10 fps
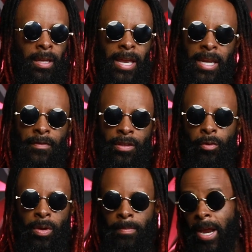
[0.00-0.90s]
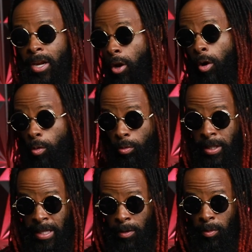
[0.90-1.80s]
And even though we may know
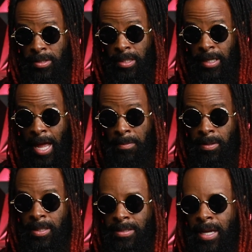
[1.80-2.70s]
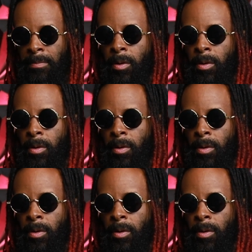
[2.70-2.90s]
that wasn't going to happen this time,